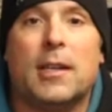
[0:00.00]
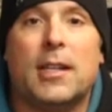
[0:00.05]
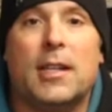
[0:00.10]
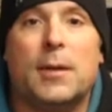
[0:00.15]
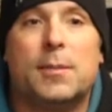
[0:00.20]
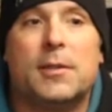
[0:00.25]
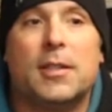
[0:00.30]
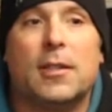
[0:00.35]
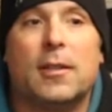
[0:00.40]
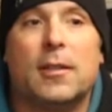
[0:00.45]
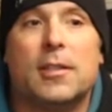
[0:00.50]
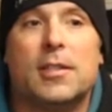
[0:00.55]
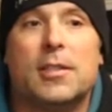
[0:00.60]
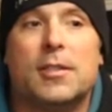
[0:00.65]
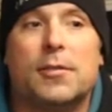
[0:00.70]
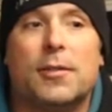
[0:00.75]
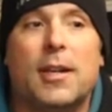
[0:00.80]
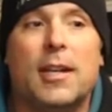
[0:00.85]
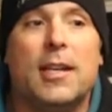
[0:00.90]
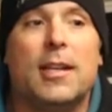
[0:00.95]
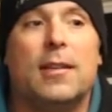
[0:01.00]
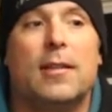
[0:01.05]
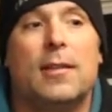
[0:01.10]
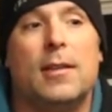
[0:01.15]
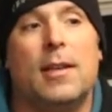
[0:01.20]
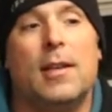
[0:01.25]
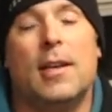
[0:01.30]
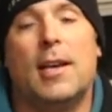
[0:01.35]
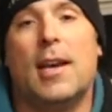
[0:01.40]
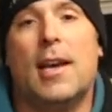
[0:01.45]
keeps it all
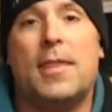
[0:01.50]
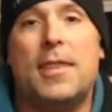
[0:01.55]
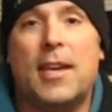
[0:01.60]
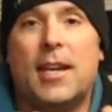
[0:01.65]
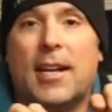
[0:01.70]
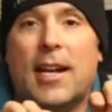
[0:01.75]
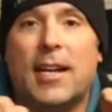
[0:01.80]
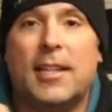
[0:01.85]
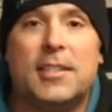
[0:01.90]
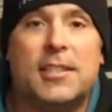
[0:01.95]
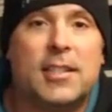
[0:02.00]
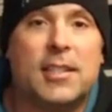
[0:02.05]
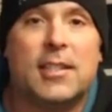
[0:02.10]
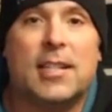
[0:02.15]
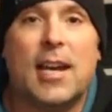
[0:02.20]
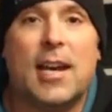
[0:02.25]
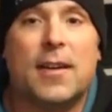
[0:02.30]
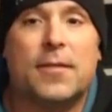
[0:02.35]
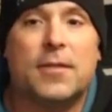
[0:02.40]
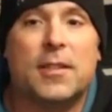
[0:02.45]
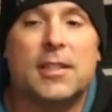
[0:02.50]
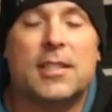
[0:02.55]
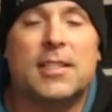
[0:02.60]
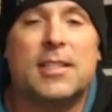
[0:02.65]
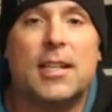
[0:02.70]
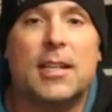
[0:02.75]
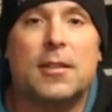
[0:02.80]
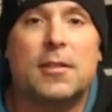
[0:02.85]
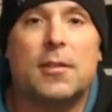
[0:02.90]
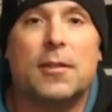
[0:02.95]
straight, and then I just have to
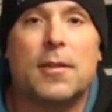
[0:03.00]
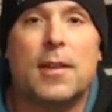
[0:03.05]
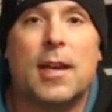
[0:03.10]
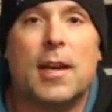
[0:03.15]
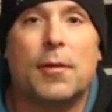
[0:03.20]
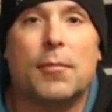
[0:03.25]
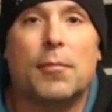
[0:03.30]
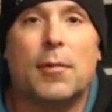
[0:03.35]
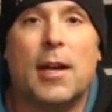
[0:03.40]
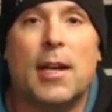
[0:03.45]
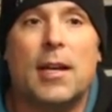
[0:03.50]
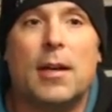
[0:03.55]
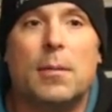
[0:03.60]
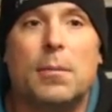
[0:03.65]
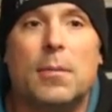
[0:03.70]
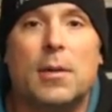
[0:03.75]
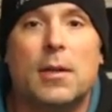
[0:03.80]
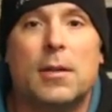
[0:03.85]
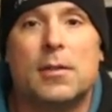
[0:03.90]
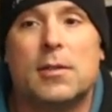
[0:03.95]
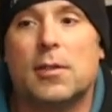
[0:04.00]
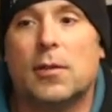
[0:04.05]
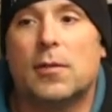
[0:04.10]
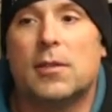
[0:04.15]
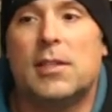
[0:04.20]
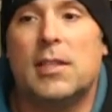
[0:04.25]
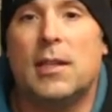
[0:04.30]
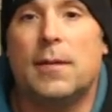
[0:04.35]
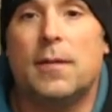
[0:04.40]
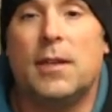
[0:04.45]
center that ram so
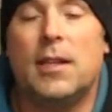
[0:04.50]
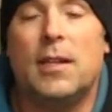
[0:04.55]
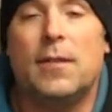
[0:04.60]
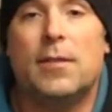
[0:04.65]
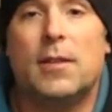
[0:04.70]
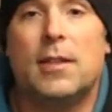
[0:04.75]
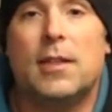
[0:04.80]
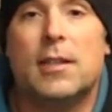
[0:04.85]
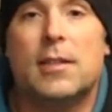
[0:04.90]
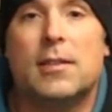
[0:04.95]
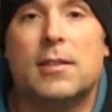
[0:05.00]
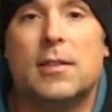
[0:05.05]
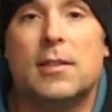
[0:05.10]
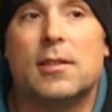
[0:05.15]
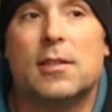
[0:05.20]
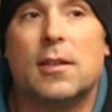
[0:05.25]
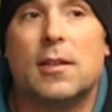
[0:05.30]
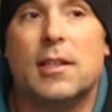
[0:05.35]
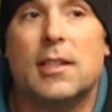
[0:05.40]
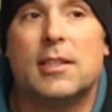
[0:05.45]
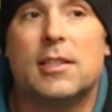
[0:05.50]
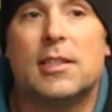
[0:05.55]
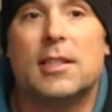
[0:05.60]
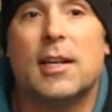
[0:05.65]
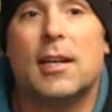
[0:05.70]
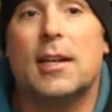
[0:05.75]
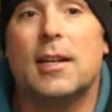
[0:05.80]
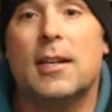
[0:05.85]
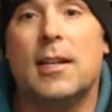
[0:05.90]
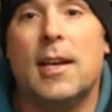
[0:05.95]
it's even distance on each
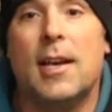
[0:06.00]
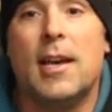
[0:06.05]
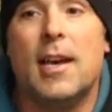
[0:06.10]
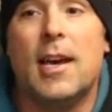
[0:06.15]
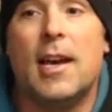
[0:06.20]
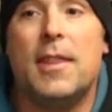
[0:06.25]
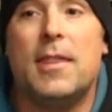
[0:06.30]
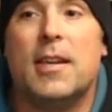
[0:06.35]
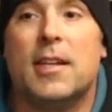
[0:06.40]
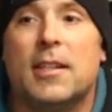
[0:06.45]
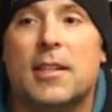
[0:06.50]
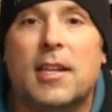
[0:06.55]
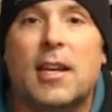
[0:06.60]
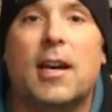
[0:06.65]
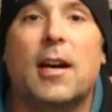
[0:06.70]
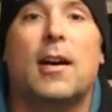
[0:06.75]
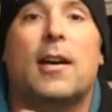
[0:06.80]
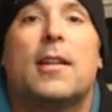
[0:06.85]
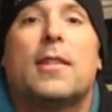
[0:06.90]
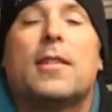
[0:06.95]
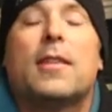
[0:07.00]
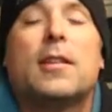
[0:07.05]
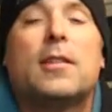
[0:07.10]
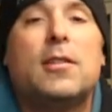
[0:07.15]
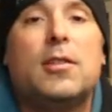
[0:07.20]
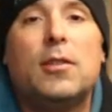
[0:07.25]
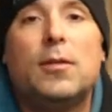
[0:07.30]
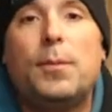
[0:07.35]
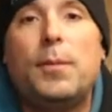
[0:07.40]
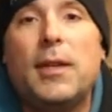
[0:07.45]
side, and then cut the
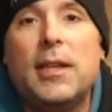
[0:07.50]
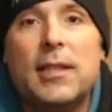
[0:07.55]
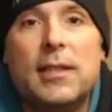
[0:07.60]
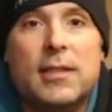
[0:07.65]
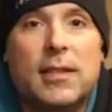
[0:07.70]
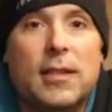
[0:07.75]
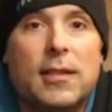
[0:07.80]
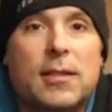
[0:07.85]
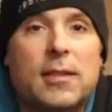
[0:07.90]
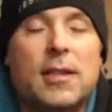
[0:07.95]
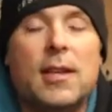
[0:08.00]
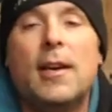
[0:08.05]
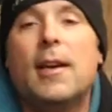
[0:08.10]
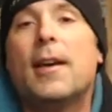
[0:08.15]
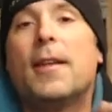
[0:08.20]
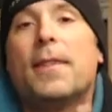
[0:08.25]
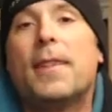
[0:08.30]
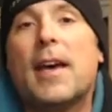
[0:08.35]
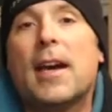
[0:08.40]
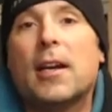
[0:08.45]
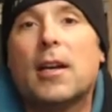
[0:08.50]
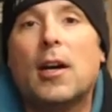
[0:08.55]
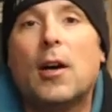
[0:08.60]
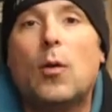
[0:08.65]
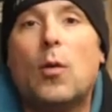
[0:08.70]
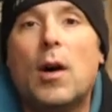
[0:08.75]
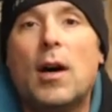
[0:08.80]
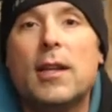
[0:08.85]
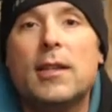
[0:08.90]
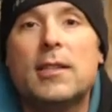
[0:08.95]
two pieces that
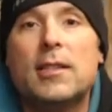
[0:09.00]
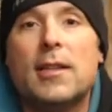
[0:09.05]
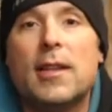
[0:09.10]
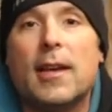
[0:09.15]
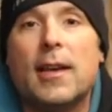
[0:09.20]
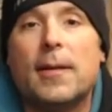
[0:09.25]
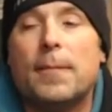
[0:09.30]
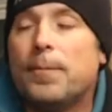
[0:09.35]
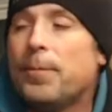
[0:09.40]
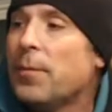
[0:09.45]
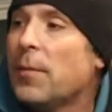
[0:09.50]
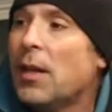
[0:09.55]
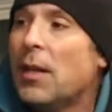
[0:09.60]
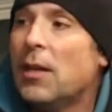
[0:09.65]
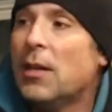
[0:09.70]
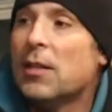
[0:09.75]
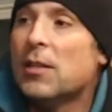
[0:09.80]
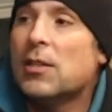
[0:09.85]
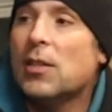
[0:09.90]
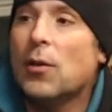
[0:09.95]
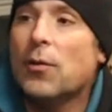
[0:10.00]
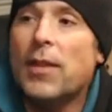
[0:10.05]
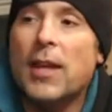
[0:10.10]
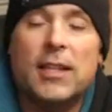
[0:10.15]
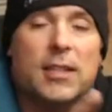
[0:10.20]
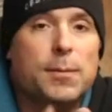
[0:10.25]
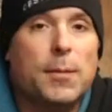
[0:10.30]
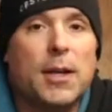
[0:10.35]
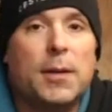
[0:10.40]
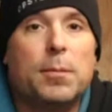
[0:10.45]
go onto that. So
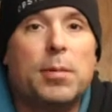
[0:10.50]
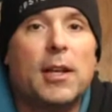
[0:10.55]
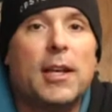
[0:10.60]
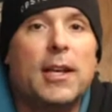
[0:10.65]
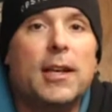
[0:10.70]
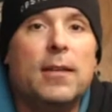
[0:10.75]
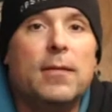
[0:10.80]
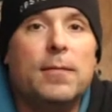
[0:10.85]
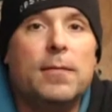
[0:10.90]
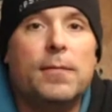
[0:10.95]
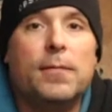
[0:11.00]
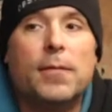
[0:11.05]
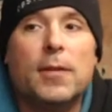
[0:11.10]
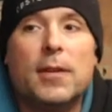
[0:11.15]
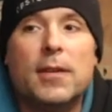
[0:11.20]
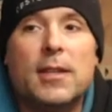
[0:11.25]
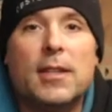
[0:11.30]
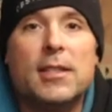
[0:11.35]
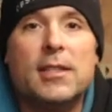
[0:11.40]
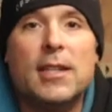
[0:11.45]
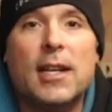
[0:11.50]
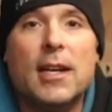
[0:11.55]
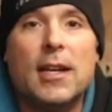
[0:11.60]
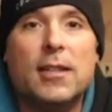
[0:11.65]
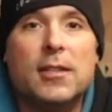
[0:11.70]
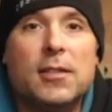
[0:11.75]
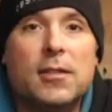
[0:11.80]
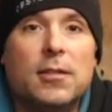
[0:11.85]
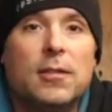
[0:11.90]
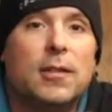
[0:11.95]
that's my plan for this
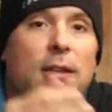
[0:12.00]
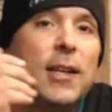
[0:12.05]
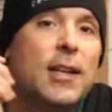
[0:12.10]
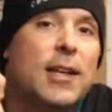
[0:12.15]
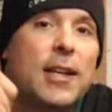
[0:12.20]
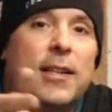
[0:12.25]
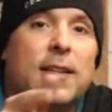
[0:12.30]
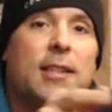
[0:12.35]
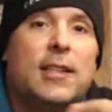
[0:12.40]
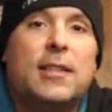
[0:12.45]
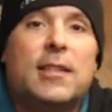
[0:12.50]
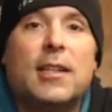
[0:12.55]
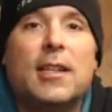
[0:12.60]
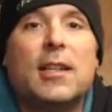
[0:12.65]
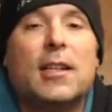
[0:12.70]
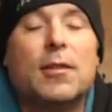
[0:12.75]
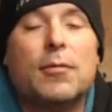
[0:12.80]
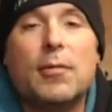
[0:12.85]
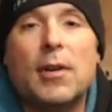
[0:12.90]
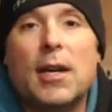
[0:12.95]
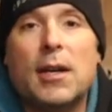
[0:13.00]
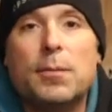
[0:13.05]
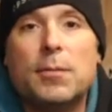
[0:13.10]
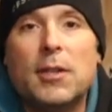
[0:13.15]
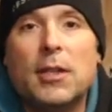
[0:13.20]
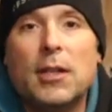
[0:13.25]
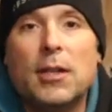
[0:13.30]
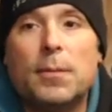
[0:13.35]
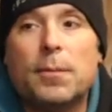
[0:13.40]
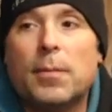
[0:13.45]
axle, and I need to get it
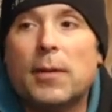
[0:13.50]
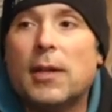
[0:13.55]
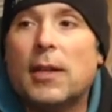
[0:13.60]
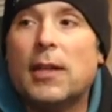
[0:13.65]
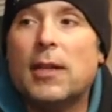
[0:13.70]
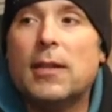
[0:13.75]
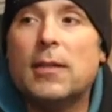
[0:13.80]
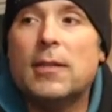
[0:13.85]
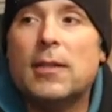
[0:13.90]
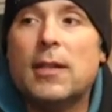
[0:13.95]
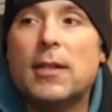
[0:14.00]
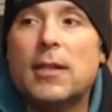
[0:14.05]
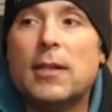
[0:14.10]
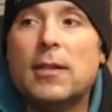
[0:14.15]
wrapped up and